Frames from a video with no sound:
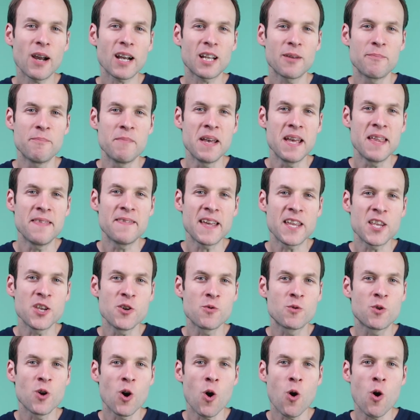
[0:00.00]
recommend that
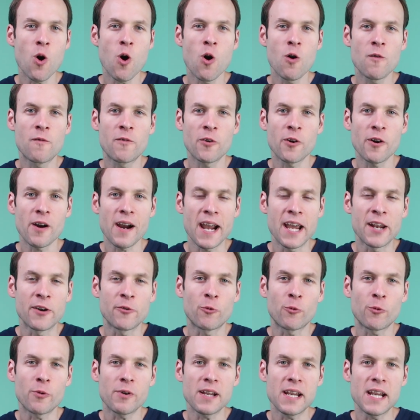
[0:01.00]
you go over
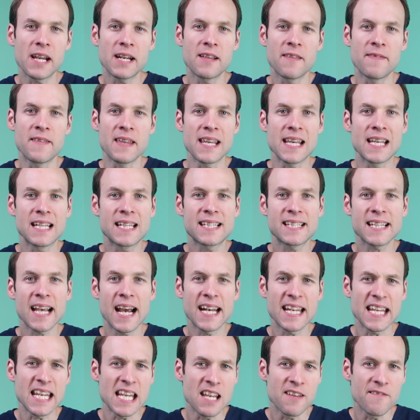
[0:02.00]
and read the
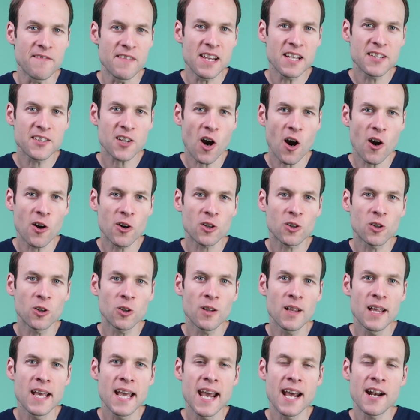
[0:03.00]
Inside E Vs
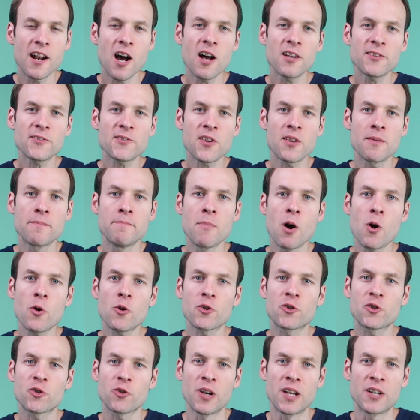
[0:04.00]
article and also the
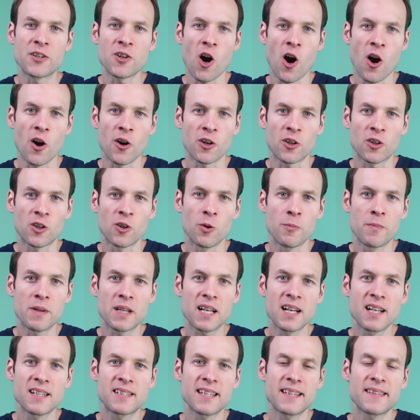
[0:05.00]
Motor Trend article,
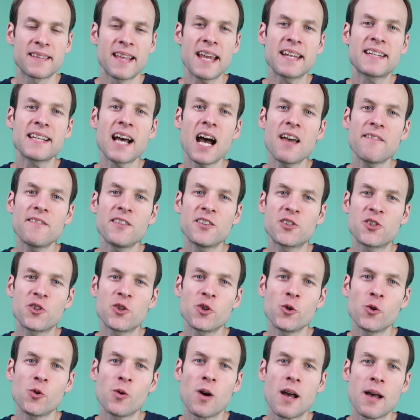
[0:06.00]
because they dive
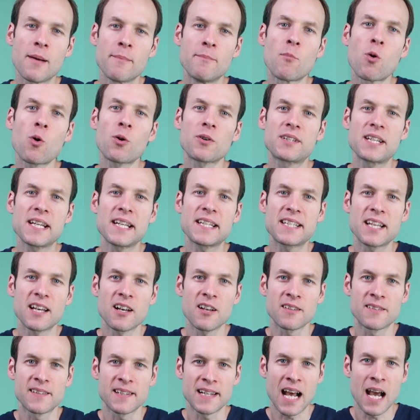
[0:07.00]
into more
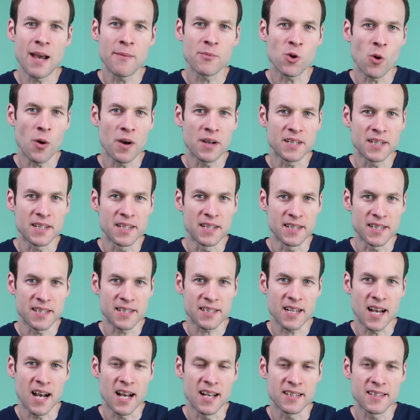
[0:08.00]
details than I'm going to
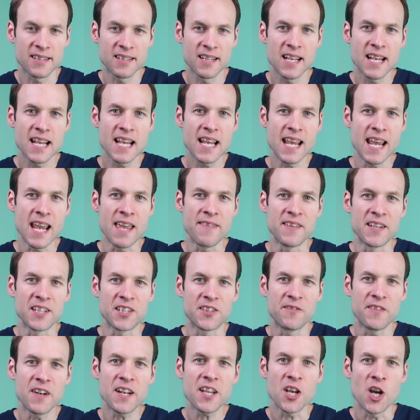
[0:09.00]
discuss in
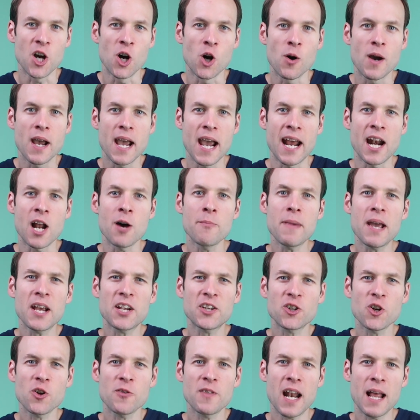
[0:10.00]
this video, and I'll
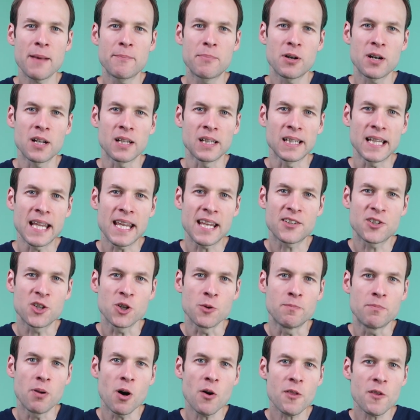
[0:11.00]
make sure that I put a link
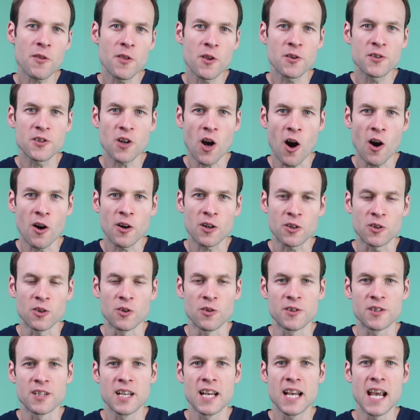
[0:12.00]
to both of those
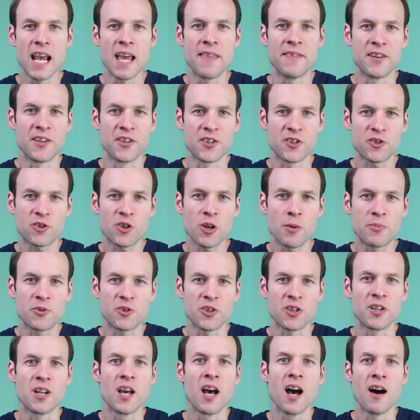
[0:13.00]
articles in the
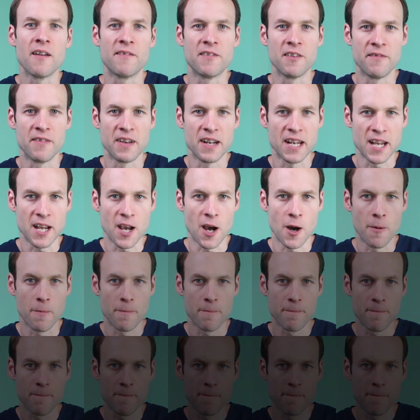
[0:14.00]
description of the video.